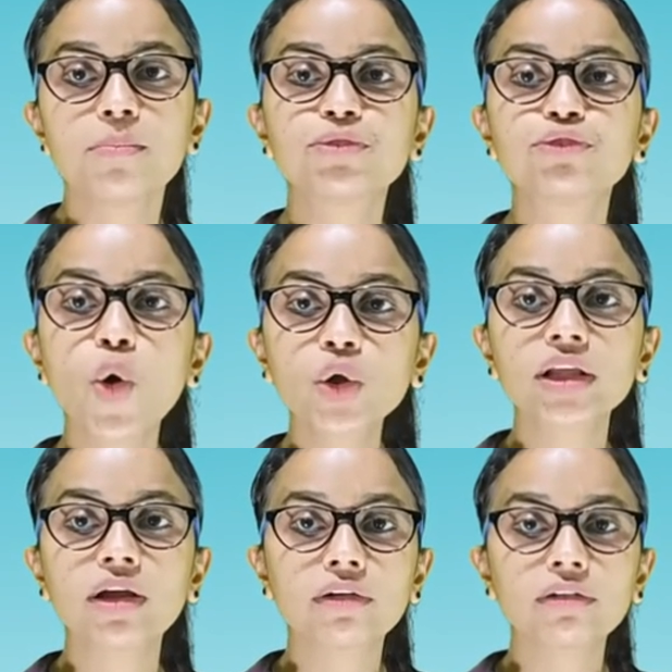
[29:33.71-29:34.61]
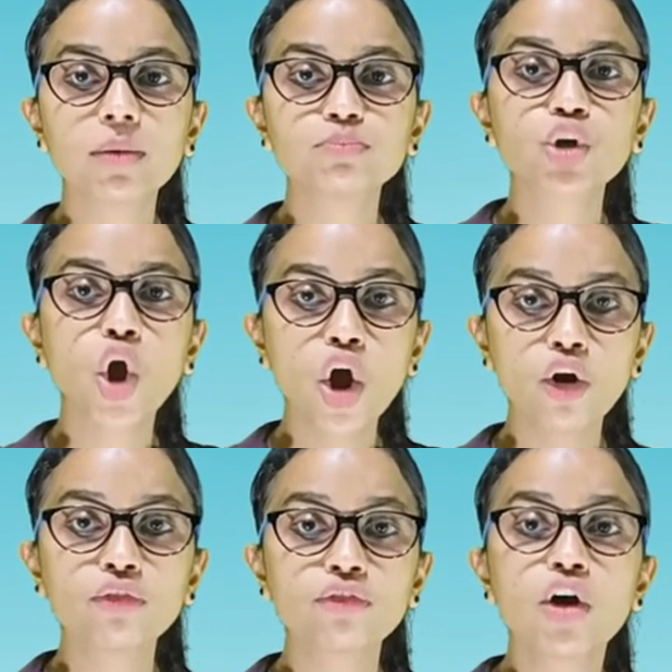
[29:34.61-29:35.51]
before they are rubbed
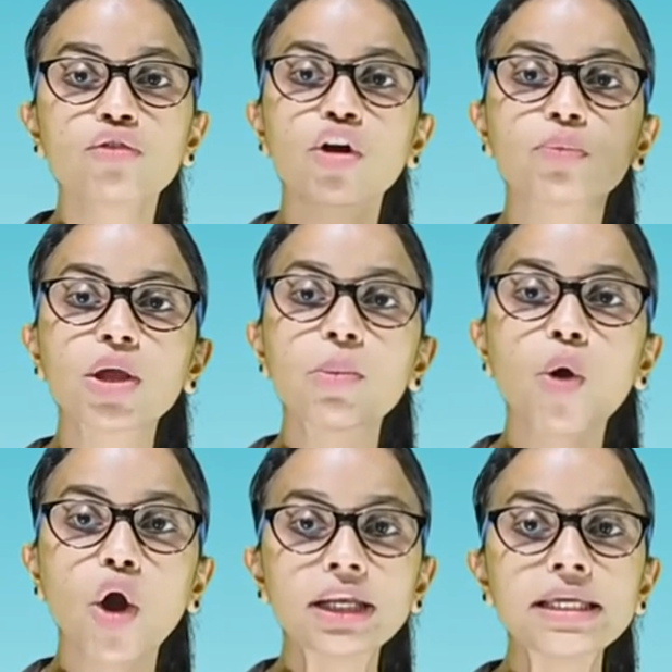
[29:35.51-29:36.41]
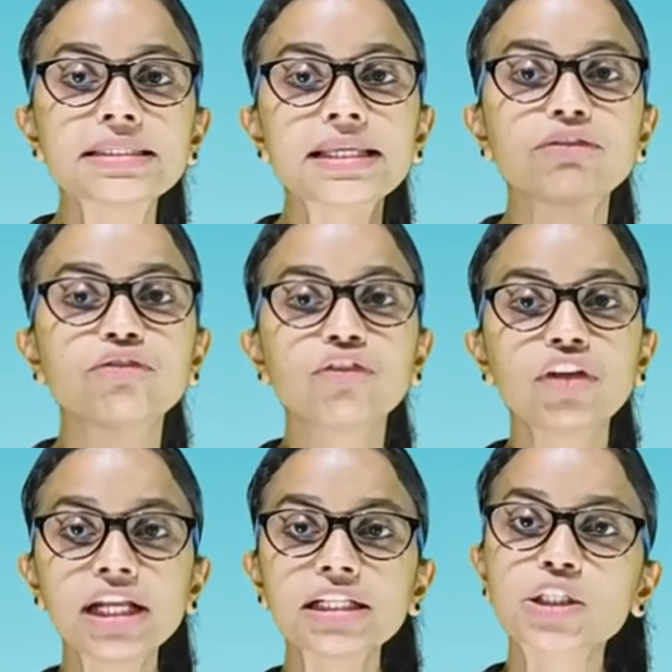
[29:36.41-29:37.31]
off from their bodies and
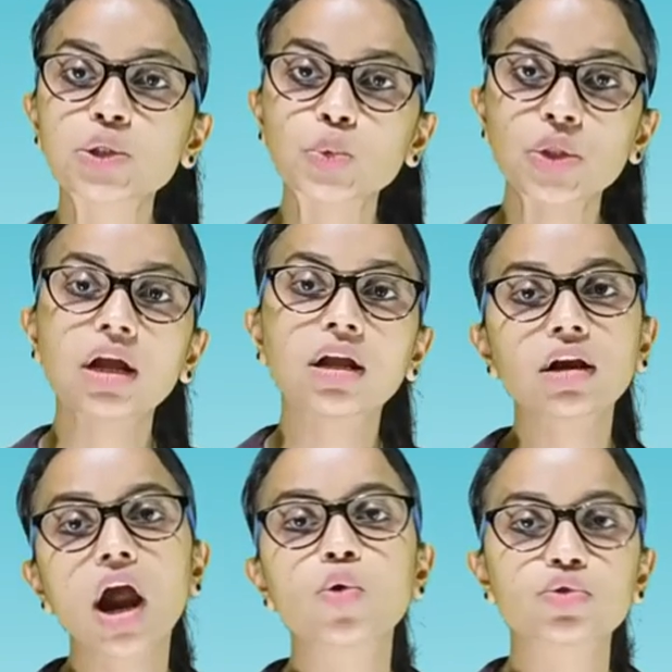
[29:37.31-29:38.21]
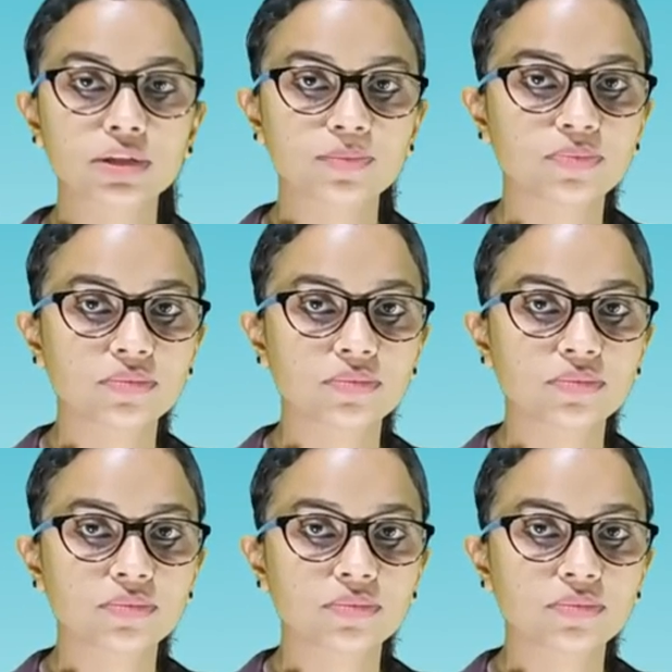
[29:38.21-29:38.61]
fails to the ground.